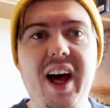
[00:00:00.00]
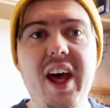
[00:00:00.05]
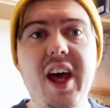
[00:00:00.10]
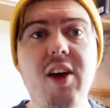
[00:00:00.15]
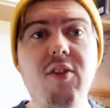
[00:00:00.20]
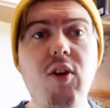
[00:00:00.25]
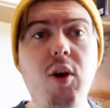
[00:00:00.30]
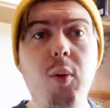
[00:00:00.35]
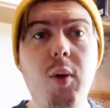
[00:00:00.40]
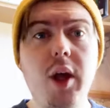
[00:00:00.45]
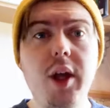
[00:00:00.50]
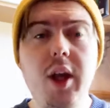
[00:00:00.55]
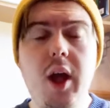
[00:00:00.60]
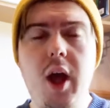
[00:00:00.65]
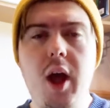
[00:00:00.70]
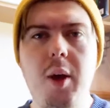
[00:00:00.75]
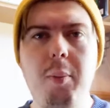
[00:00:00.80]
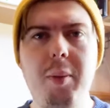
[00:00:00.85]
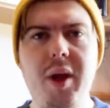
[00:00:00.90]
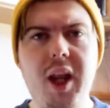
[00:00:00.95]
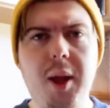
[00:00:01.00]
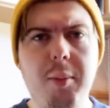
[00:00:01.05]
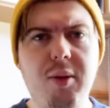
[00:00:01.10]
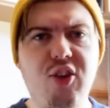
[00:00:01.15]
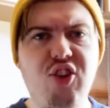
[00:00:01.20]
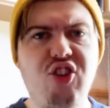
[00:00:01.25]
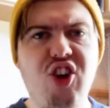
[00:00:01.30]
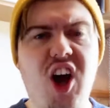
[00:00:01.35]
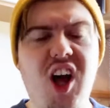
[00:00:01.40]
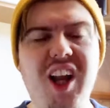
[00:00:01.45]
Hi everyone, my name
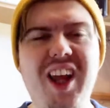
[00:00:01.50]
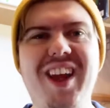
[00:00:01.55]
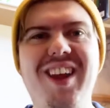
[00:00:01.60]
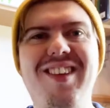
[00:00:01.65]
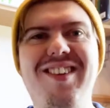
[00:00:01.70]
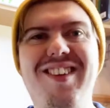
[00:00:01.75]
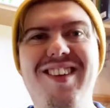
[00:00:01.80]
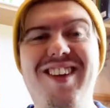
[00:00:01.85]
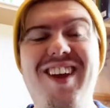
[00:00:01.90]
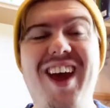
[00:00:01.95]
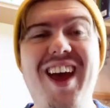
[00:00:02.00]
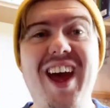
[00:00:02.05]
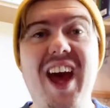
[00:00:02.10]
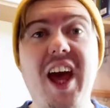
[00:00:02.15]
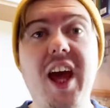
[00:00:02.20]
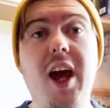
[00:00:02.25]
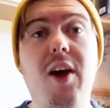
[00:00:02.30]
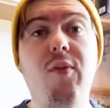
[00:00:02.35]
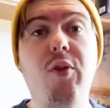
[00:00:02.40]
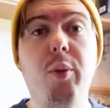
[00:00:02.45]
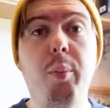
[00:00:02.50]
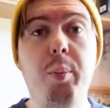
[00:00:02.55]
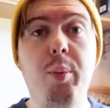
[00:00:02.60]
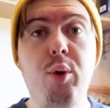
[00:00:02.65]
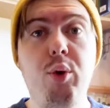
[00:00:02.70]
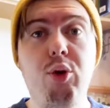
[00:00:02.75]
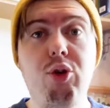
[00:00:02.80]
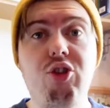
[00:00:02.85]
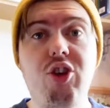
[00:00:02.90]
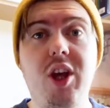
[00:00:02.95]
is Charlie and today I have the
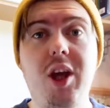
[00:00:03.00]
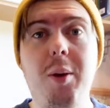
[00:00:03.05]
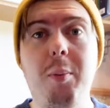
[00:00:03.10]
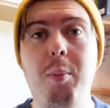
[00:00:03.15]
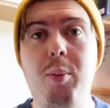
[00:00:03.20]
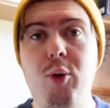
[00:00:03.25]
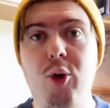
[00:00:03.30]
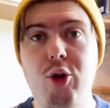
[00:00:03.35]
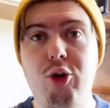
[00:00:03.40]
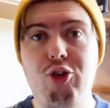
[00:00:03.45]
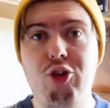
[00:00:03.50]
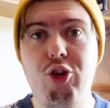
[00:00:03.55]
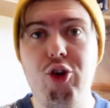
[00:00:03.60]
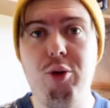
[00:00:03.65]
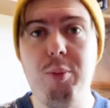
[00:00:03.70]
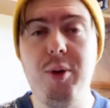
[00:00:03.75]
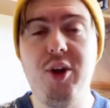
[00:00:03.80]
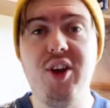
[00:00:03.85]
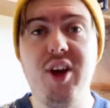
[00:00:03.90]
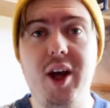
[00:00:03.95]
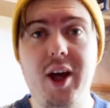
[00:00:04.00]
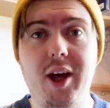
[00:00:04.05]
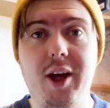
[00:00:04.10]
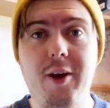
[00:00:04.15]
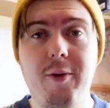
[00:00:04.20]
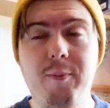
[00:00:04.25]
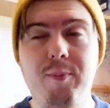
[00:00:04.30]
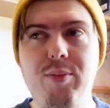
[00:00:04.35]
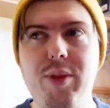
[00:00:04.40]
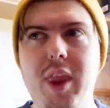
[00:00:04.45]
Boujee Booktuber
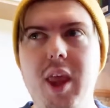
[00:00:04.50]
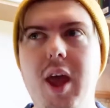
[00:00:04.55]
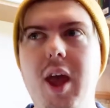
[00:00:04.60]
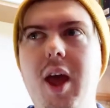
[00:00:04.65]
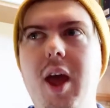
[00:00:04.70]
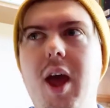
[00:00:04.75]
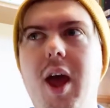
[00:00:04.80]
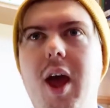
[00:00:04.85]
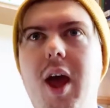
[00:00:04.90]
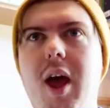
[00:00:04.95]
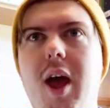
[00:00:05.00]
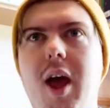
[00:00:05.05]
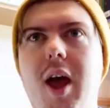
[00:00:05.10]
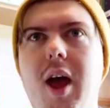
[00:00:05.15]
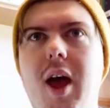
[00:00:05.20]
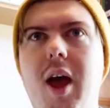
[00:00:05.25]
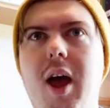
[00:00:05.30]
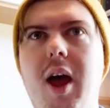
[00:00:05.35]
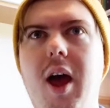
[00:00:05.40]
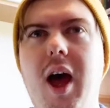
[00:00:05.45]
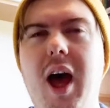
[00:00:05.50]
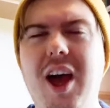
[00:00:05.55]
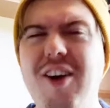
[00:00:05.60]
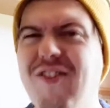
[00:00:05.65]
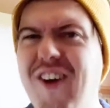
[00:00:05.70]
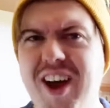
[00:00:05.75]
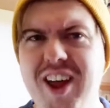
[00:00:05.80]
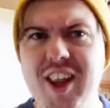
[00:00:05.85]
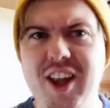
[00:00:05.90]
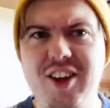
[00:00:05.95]
Tag. I
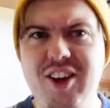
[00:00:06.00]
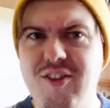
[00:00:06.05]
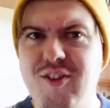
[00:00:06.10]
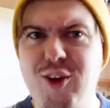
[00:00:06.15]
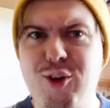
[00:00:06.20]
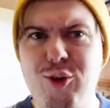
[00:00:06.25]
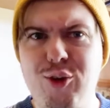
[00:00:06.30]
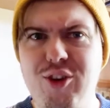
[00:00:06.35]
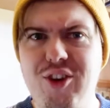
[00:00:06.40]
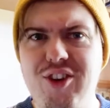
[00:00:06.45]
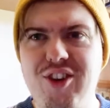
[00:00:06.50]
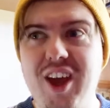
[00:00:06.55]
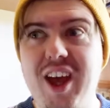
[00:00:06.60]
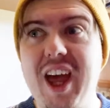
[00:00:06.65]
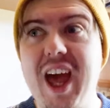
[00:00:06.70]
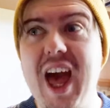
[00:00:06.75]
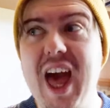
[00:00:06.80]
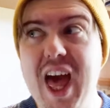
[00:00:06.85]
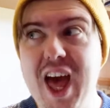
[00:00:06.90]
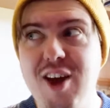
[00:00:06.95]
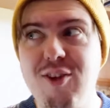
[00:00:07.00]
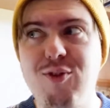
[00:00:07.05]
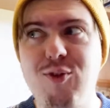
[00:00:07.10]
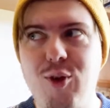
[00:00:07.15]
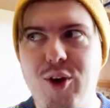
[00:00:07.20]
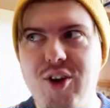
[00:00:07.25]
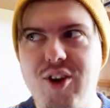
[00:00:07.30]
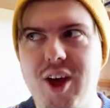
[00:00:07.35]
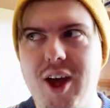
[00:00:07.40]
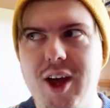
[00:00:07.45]
find that difficult to say
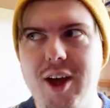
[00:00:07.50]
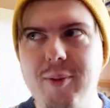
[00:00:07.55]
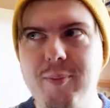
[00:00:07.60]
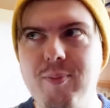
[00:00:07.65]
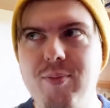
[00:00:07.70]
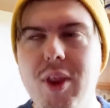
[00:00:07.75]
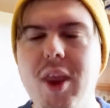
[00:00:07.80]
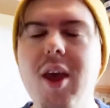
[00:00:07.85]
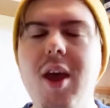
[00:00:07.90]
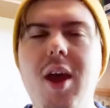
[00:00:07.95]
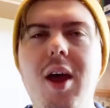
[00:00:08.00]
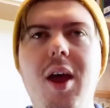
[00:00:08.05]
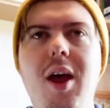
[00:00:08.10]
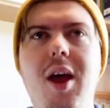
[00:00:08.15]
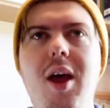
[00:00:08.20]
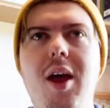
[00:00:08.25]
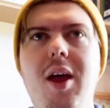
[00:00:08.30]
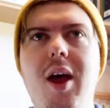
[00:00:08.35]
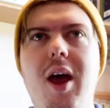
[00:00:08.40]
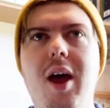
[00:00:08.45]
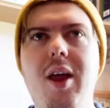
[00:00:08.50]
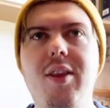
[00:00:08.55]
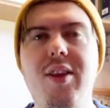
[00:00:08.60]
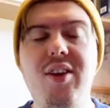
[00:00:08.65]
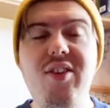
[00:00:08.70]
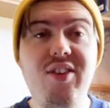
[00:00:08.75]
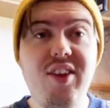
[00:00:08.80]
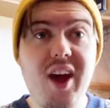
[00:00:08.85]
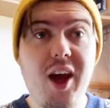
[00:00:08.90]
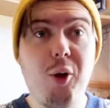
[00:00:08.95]
every time.
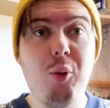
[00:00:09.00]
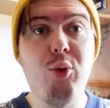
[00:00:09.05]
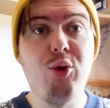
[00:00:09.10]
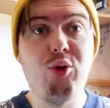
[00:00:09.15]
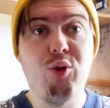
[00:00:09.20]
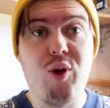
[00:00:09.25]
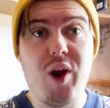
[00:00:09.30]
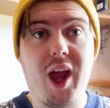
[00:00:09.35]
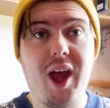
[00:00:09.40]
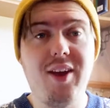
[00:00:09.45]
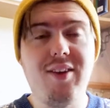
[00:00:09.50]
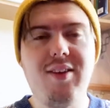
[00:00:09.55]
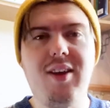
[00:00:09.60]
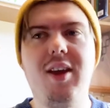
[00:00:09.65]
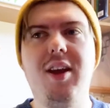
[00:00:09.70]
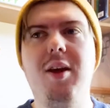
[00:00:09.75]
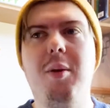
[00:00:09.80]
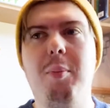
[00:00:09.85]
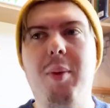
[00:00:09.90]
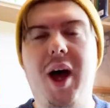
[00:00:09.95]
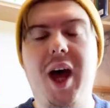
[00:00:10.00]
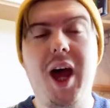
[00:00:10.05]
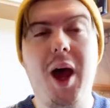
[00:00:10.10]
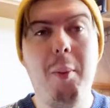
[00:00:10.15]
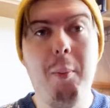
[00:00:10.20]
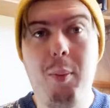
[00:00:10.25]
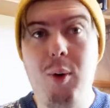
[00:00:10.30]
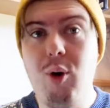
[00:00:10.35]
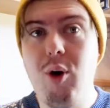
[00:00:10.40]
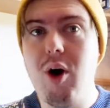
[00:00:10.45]
This tag was created by
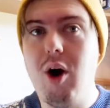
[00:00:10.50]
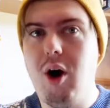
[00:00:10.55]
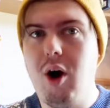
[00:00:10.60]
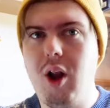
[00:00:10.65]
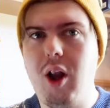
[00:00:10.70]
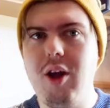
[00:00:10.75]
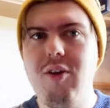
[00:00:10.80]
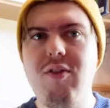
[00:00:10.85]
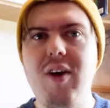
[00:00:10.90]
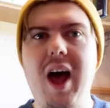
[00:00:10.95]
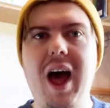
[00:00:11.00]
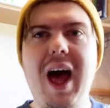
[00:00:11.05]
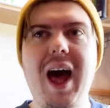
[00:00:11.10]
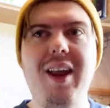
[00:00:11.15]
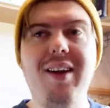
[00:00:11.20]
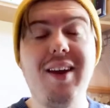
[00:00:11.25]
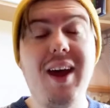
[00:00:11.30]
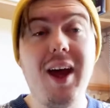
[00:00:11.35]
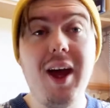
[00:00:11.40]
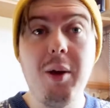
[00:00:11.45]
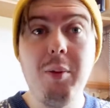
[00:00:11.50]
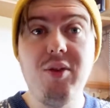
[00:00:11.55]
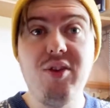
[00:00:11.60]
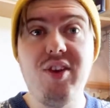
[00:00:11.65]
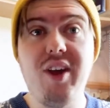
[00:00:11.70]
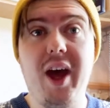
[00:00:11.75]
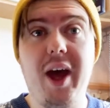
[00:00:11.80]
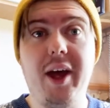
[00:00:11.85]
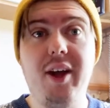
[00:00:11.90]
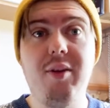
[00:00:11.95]
a Book Olive and I
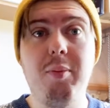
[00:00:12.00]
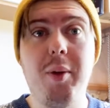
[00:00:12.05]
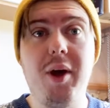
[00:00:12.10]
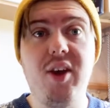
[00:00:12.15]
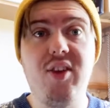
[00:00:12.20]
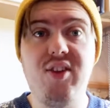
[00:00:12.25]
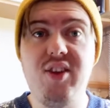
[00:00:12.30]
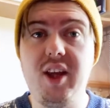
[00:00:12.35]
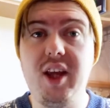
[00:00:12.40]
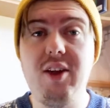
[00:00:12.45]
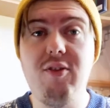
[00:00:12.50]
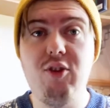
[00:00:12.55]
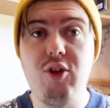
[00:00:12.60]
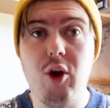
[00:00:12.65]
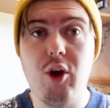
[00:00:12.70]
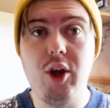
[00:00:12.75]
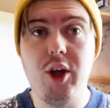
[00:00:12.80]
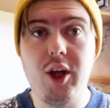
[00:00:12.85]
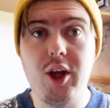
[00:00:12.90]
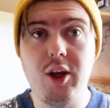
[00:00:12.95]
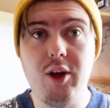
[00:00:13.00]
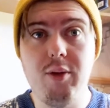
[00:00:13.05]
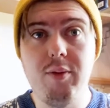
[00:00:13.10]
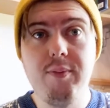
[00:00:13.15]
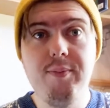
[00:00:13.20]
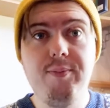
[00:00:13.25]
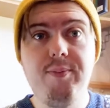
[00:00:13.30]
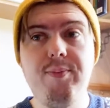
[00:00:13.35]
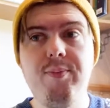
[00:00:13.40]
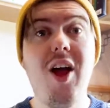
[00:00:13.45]
was tagged by Steve Donahue.
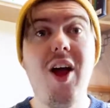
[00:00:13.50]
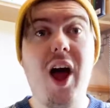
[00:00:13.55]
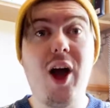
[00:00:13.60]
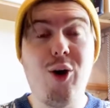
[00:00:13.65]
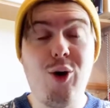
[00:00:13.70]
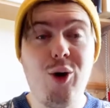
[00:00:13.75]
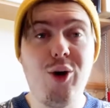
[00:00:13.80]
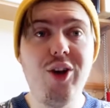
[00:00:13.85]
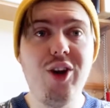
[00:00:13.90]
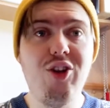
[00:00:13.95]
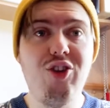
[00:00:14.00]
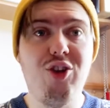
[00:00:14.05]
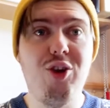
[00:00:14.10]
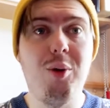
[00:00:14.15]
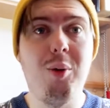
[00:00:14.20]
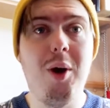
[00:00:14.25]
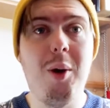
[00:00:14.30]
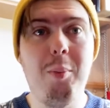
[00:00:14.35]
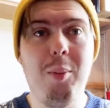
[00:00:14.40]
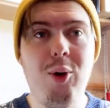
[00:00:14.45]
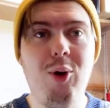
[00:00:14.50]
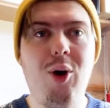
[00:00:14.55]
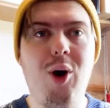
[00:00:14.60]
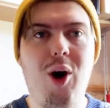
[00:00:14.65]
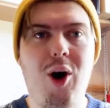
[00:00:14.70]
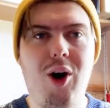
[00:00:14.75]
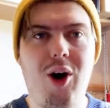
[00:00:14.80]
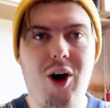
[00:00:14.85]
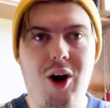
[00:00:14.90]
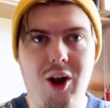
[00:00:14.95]
According to a
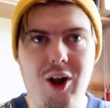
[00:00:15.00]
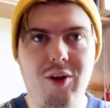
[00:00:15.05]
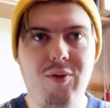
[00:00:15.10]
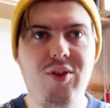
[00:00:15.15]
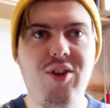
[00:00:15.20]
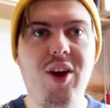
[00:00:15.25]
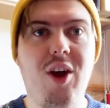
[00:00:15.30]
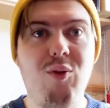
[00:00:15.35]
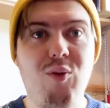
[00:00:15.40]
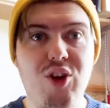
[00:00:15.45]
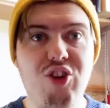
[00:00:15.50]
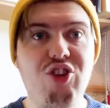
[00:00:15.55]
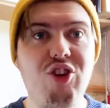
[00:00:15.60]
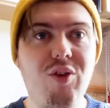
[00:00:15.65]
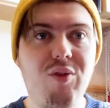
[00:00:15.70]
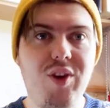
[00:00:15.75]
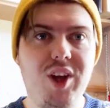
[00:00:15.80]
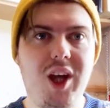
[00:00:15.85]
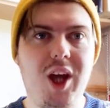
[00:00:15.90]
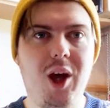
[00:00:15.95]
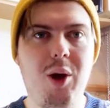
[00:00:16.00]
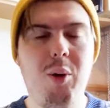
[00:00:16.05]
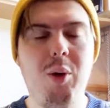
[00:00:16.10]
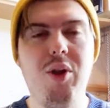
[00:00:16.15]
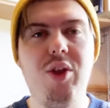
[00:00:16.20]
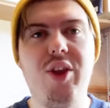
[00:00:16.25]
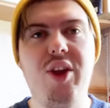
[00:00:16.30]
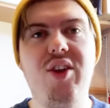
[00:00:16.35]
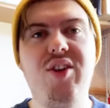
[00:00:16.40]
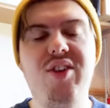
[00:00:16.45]
Book Olive's original video,
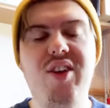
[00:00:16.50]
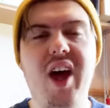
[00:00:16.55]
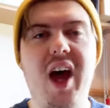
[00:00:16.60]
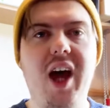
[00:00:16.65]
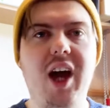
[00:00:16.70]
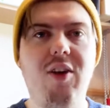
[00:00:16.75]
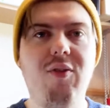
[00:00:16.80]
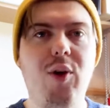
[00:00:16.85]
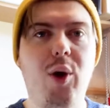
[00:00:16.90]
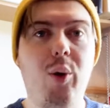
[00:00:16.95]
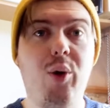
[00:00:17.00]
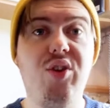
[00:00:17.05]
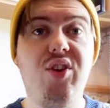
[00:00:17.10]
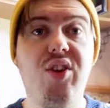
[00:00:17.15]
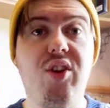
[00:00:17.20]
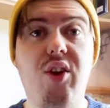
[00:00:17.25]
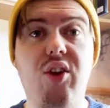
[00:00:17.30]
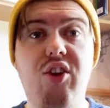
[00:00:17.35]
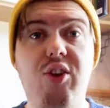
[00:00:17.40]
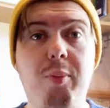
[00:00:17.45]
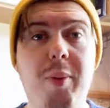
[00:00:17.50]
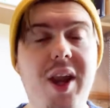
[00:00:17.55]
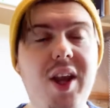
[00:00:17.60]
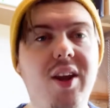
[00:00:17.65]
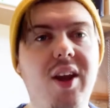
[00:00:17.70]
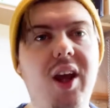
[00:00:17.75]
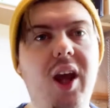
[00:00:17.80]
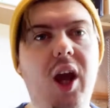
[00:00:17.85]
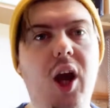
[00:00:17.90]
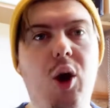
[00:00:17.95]
this tag focuses on
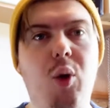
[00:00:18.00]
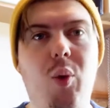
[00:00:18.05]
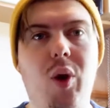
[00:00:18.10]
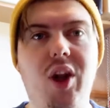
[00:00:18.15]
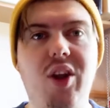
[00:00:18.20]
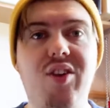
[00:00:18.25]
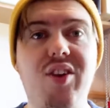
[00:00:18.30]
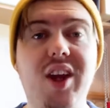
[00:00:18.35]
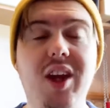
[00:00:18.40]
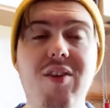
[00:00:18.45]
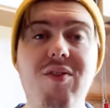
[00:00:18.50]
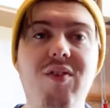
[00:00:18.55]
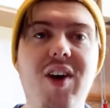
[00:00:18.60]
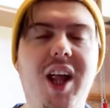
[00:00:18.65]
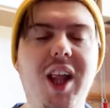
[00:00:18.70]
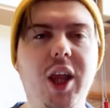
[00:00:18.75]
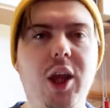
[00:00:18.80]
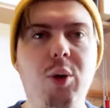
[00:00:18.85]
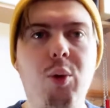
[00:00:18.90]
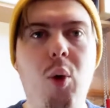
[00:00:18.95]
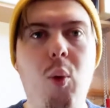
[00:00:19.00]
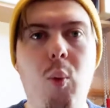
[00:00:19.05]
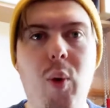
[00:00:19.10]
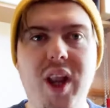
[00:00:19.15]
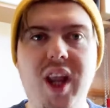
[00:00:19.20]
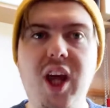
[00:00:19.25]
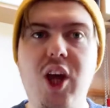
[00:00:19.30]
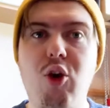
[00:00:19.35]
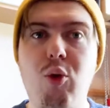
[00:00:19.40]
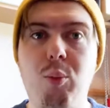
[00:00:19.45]
spending, quality and value
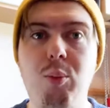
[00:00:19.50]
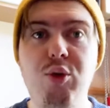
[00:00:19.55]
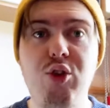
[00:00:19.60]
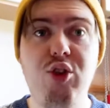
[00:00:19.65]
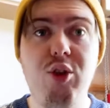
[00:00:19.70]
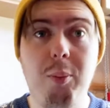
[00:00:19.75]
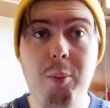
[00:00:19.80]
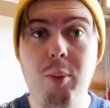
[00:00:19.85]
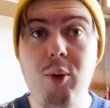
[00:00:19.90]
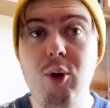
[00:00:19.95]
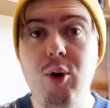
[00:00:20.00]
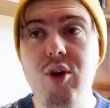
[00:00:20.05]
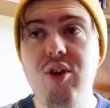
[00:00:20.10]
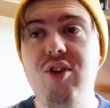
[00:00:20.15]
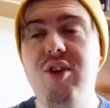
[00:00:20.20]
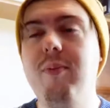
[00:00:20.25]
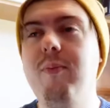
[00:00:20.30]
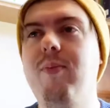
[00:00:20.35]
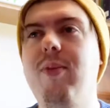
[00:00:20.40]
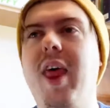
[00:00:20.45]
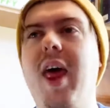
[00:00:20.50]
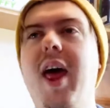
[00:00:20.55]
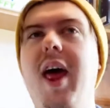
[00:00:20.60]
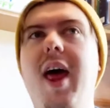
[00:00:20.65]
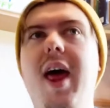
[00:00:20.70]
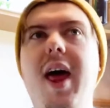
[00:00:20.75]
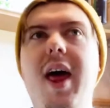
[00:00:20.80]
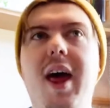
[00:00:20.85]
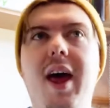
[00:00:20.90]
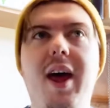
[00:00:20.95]
when it comes to books.
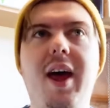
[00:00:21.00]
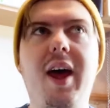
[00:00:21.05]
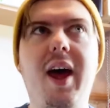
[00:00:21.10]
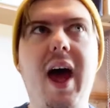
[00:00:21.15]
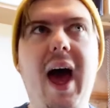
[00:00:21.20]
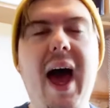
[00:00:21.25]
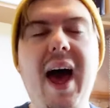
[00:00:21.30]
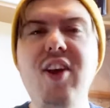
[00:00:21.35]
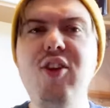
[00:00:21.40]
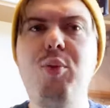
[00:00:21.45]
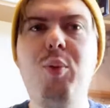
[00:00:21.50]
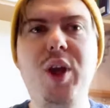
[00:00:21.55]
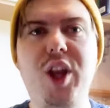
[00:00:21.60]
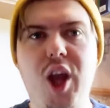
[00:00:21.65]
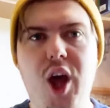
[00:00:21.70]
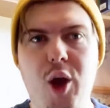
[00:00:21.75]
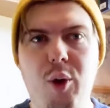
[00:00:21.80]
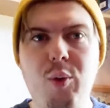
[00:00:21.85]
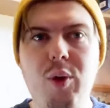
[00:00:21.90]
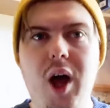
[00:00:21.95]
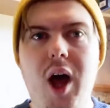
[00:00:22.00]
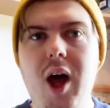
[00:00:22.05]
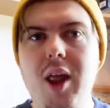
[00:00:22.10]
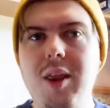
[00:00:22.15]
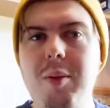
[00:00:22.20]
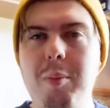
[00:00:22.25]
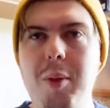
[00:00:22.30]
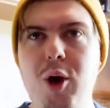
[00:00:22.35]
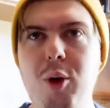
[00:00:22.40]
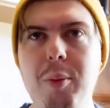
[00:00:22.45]
As we know
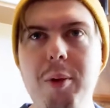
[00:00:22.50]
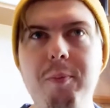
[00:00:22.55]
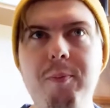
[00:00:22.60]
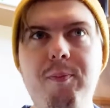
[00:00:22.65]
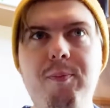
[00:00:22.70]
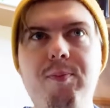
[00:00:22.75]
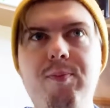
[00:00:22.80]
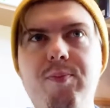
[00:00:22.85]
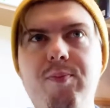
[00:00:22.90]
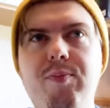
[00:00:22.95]
at the moment,